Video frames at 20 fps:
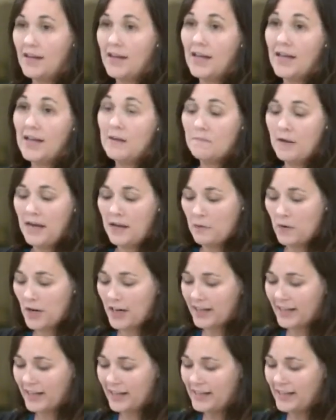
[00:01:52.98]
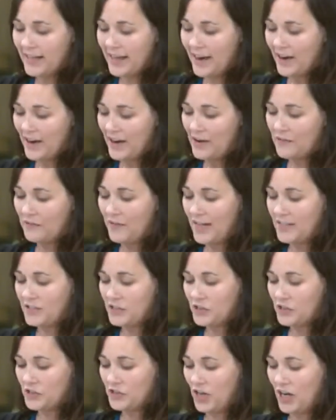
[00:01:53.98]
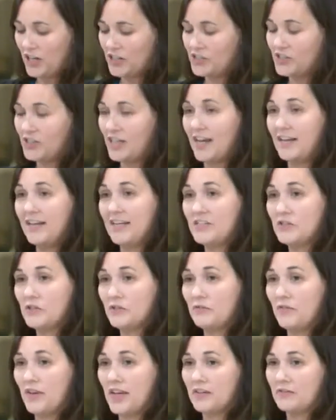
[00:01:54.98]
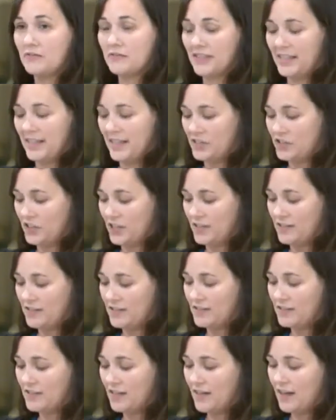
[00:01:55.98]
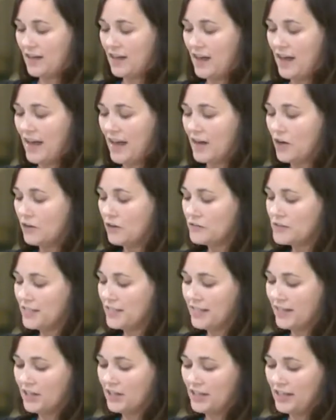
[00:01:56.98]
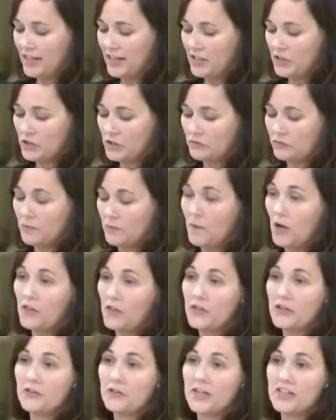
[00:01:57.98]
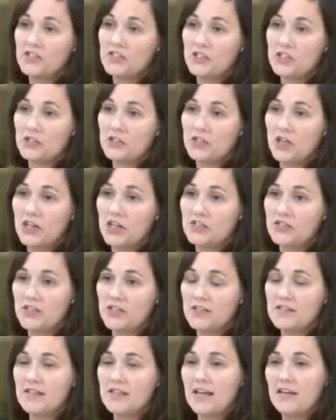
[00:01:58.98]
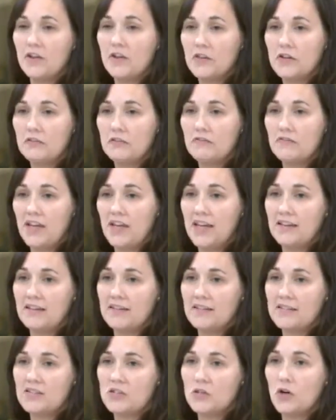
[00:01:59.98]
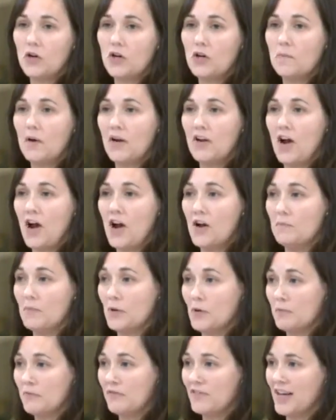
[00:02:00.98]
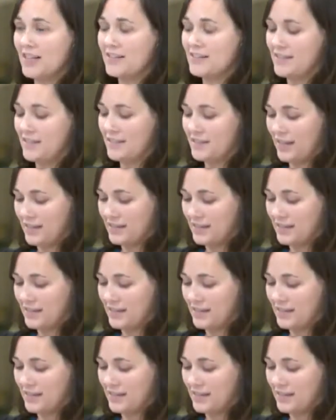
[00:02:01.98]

In my work in the area of interchurch and interfaith relations, I often hear leaders from other Christian churches and other faiths talk about how Pope Francis has